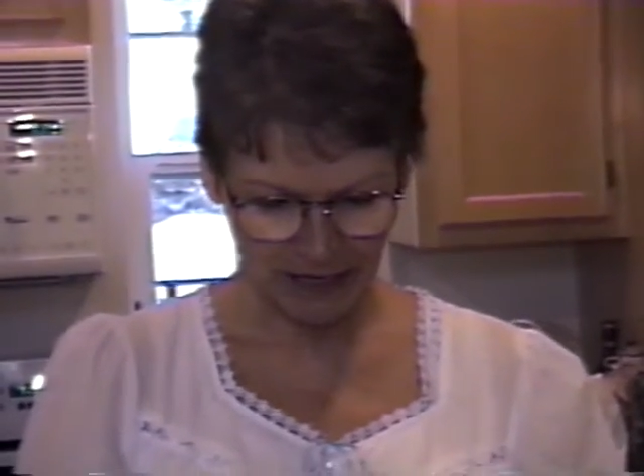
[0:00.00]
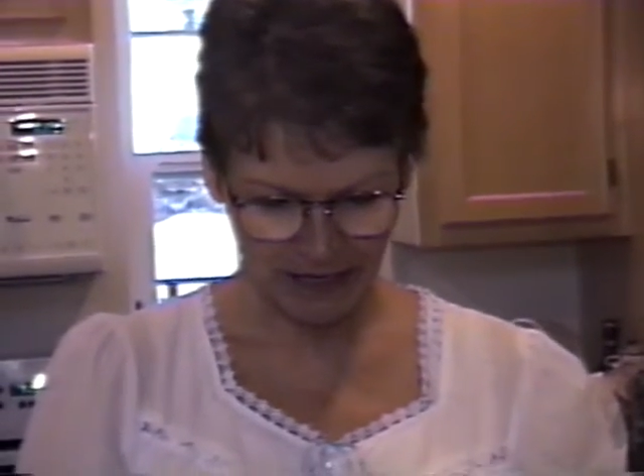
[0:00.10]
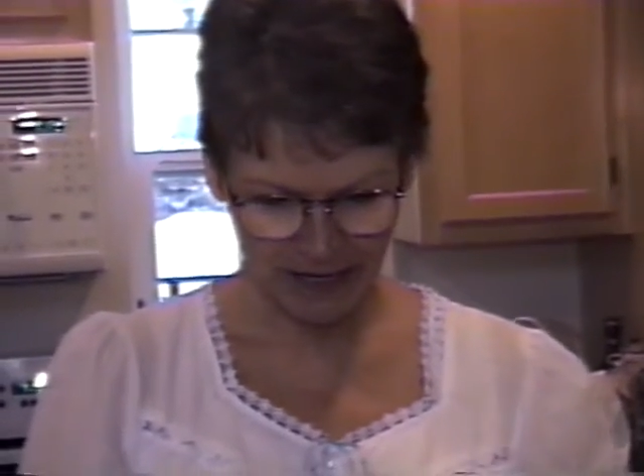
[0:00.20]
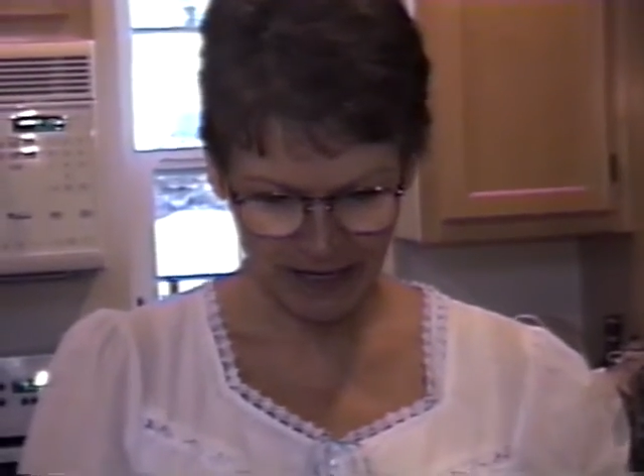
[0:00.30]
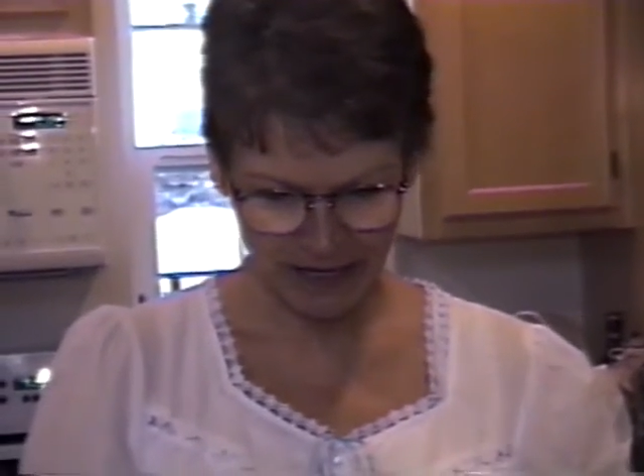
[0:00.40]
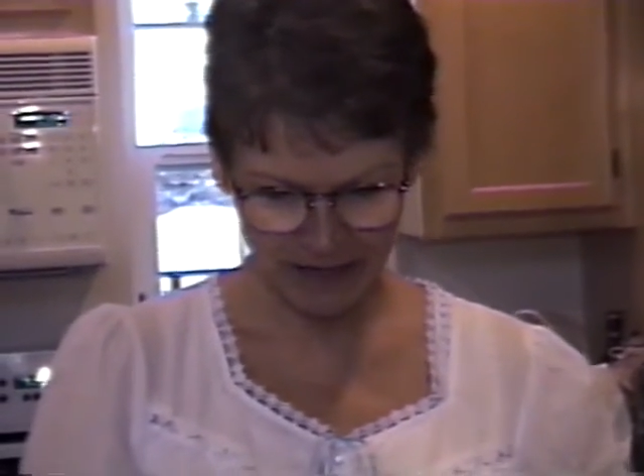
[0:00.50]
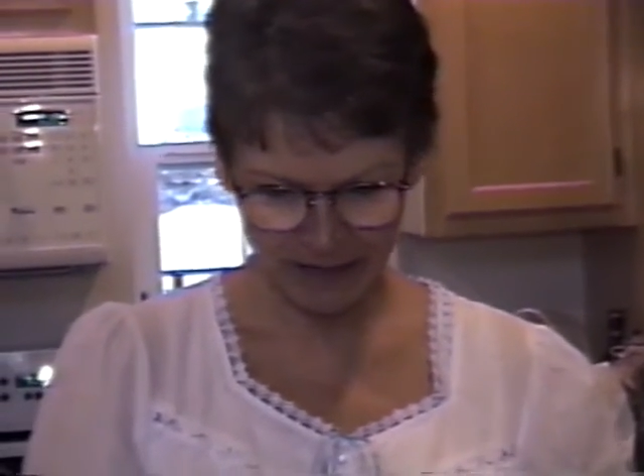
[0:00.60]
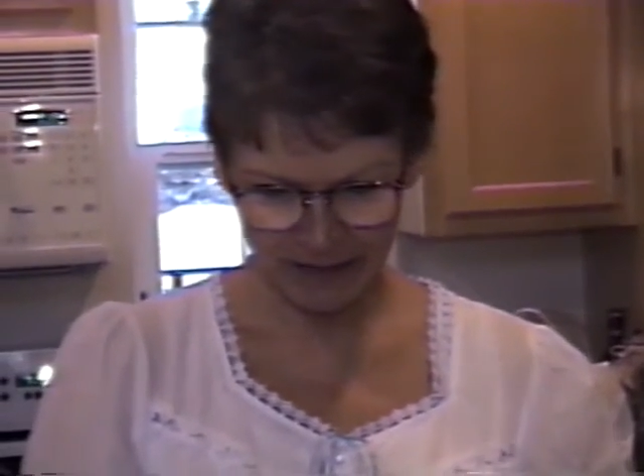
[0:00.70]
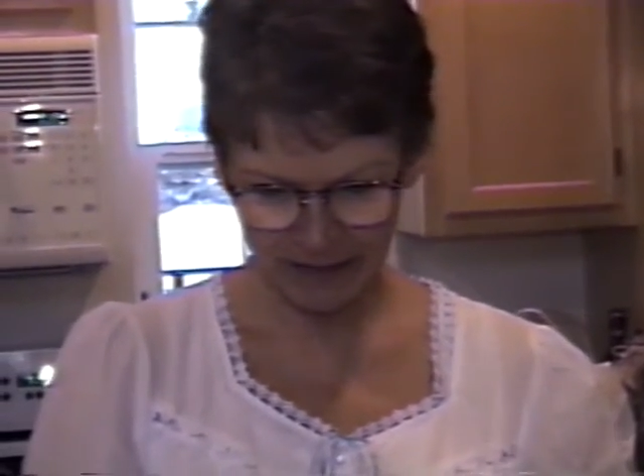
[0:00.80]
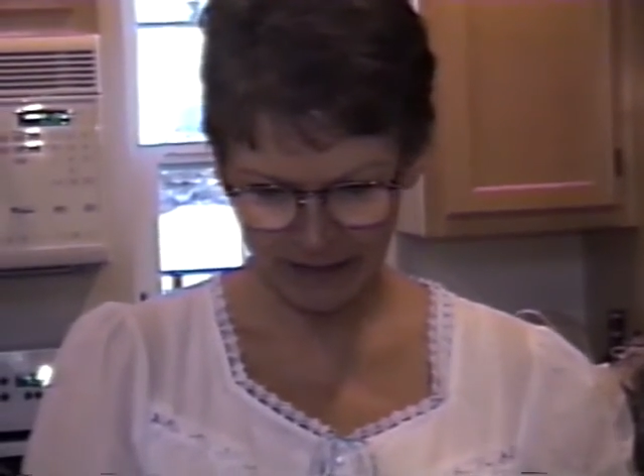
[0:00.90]

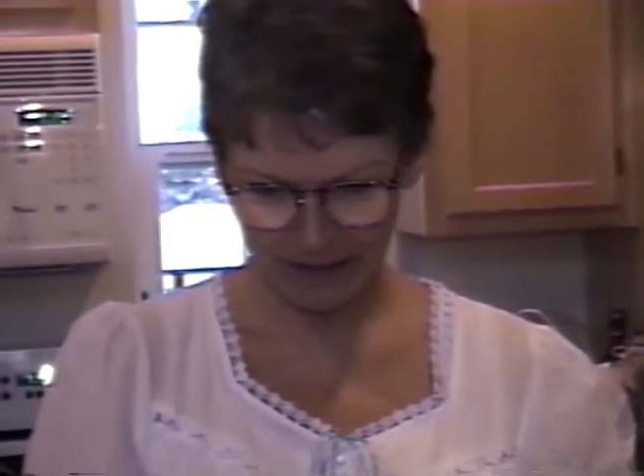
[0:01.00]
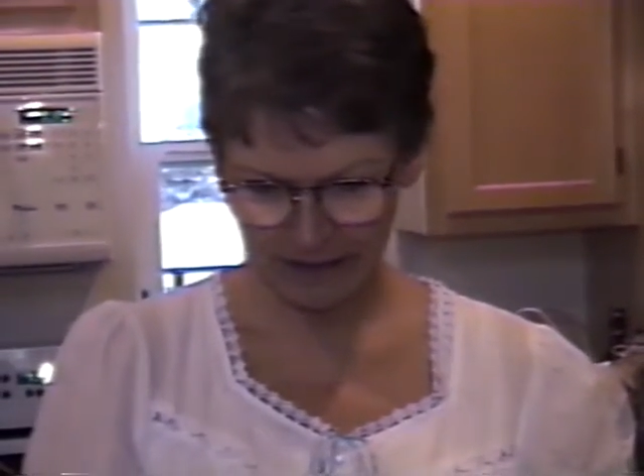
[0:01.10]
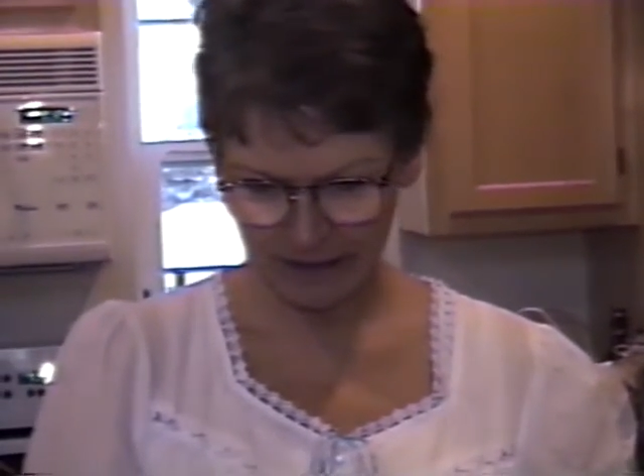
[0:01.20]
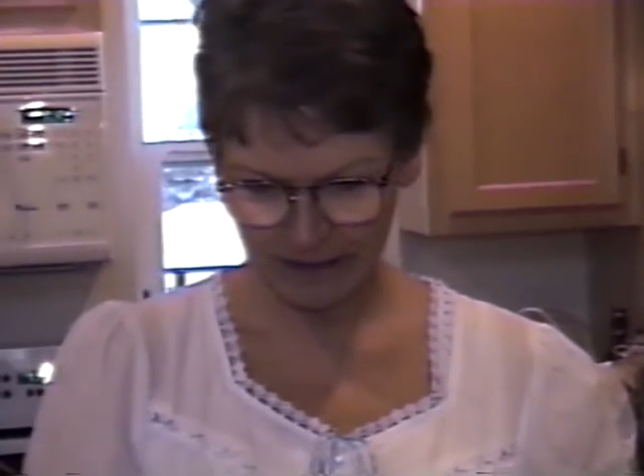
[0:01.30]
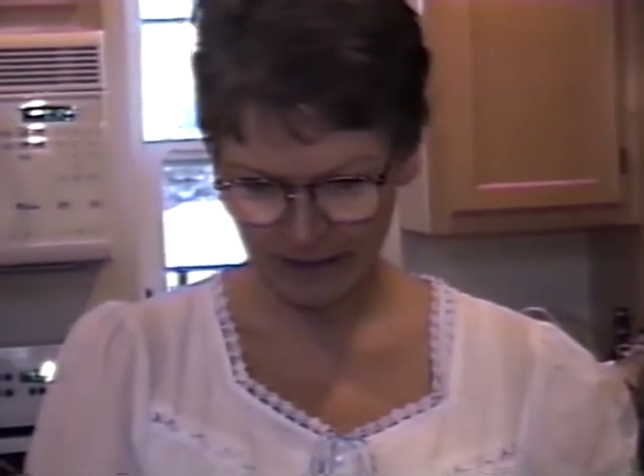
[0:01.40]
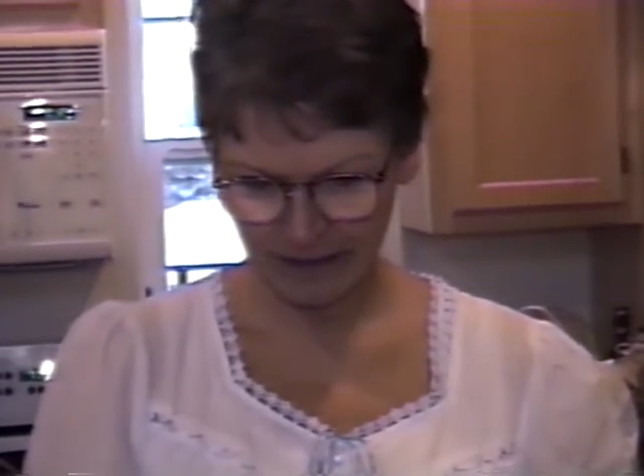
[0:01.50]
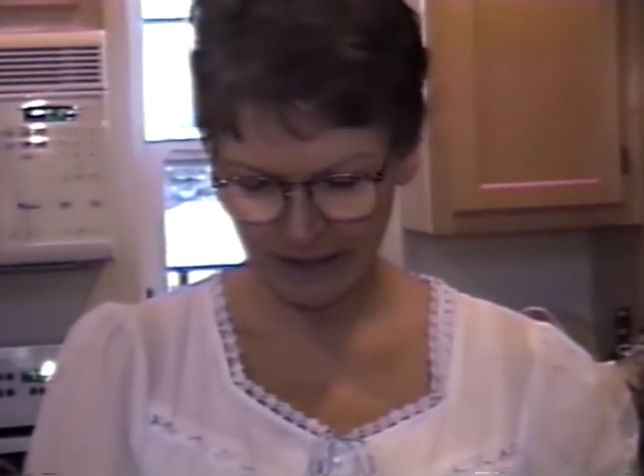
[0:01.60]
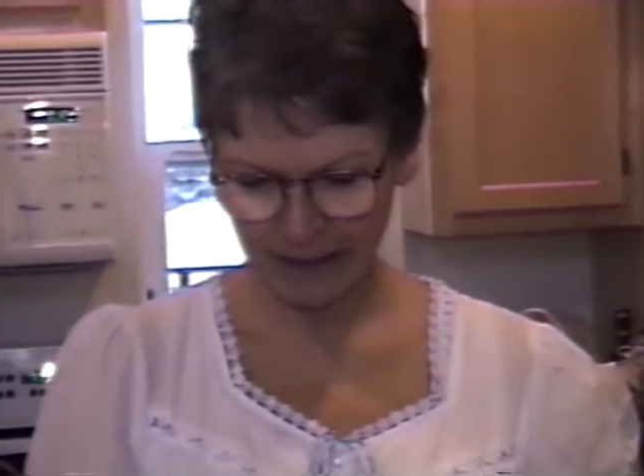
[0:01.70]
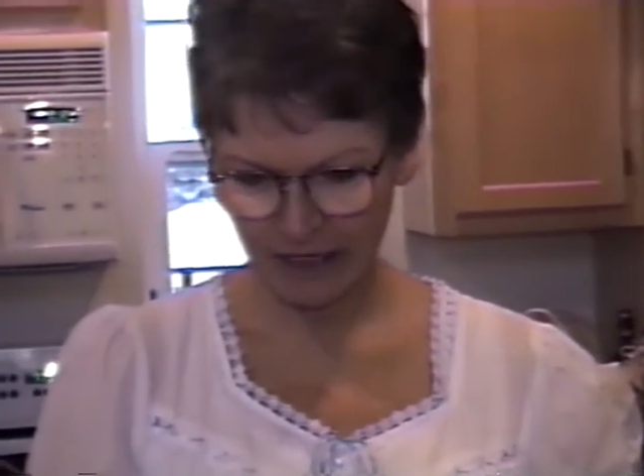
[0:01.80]
And had a